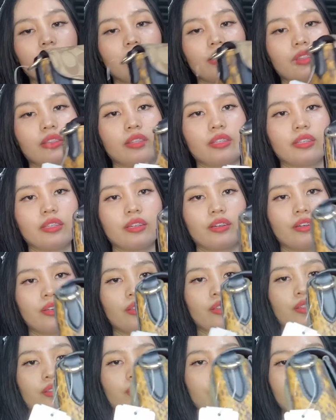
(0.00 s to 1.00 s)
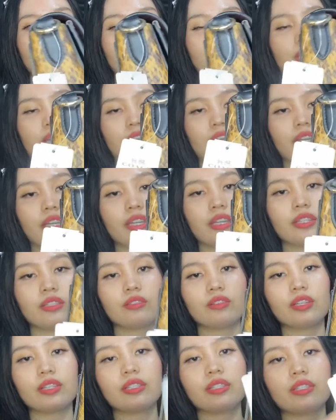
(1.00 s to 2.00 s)
The other side, you
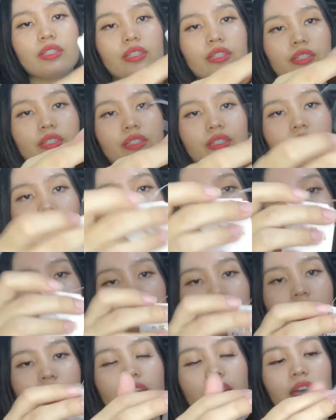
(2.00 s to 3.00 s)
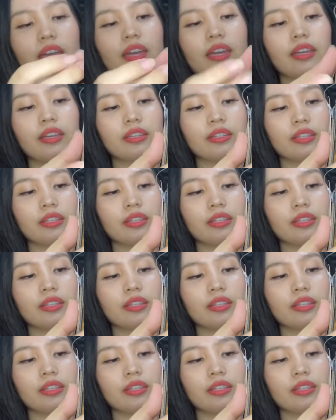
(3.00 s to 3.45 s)
can see there's still a tag.